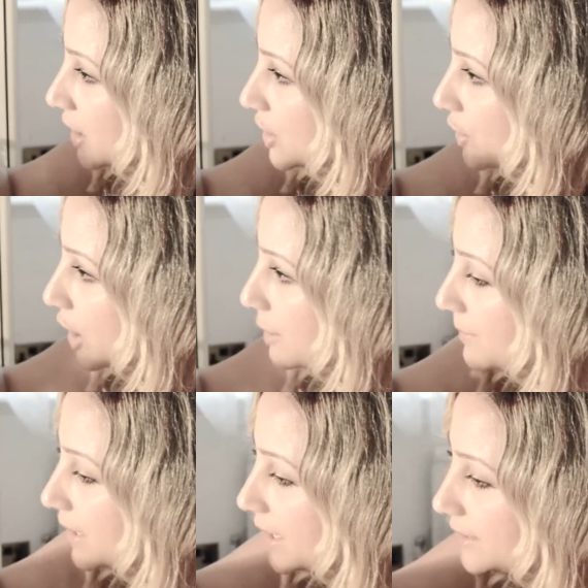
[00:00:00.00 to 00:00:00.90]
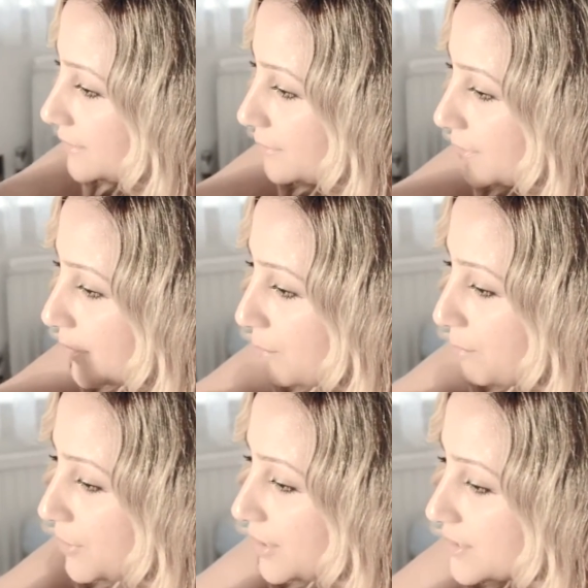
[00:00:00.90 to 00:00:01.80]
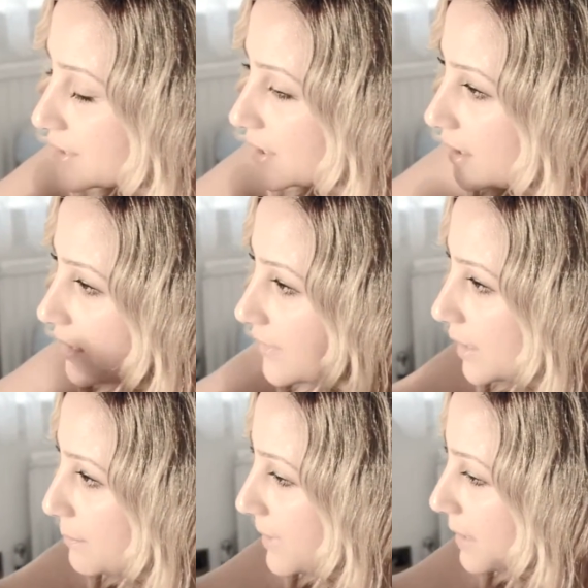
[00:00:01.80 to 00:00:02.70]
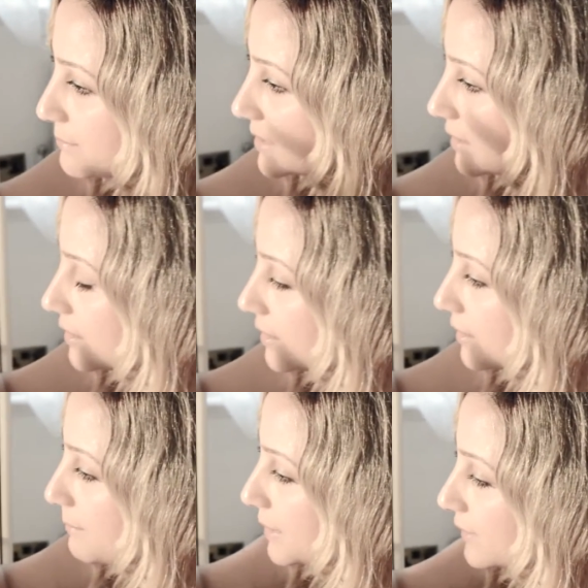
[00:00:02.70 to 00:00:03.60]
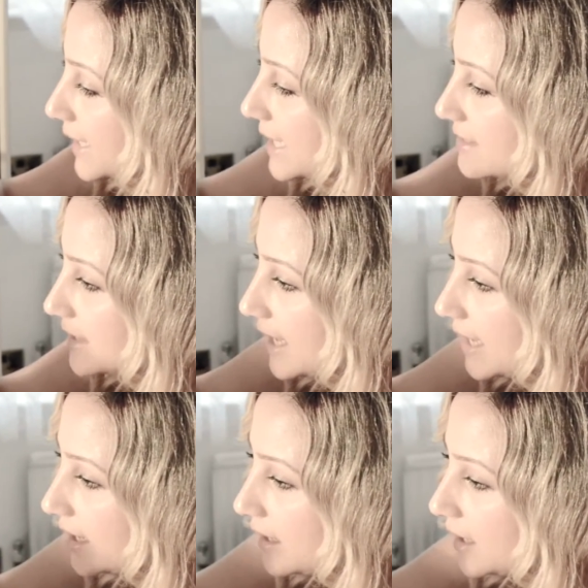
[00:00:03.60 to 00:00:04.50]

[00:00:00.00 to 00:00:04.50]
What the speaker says: You open, put the pumped milk in there,